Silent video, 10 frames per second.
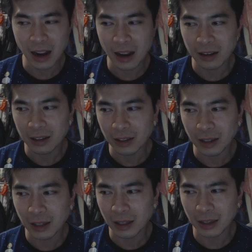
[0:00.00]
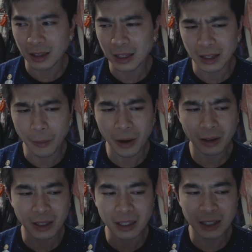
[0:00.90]
and
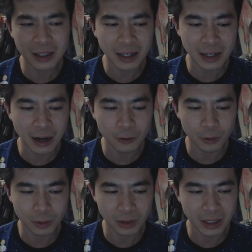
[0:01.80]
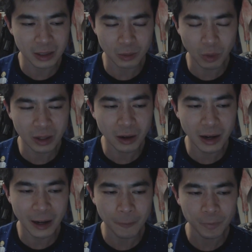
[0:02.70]
apparently a year later after it was released, one
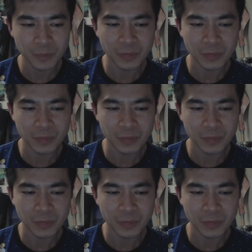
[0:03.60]
guy,